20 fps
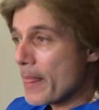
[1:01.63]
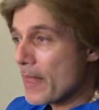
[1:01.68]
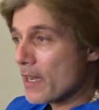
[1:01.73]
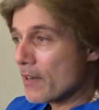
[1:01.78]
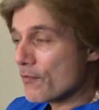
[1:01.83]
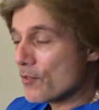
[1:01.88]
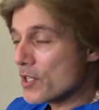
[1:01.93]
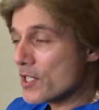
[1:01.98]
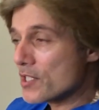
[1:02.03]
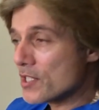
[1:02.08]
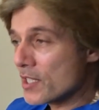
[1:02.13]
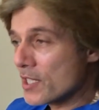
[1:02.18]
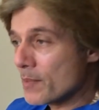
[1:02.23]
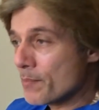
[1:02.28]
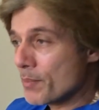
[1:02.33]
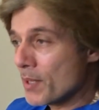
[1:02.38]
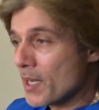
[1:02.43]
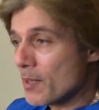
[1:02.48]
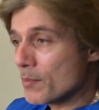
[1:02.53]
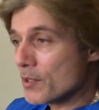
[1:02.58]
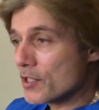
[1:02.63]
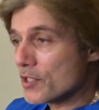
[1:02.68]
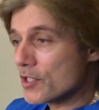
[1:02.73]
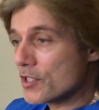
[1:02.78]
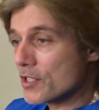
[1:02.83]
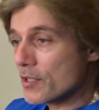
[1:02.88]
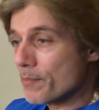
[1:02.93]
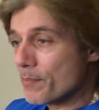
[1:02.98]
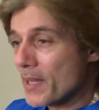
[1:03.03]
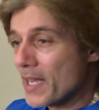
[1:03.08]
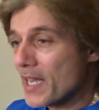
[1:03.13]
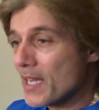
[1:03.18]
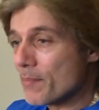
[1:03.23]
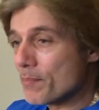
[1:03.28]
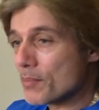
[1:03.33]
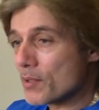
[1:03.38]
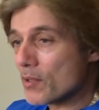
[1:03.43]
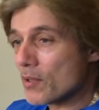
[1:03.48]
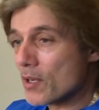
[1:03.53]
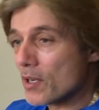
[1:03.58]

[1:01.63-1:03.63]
I've recently published a paper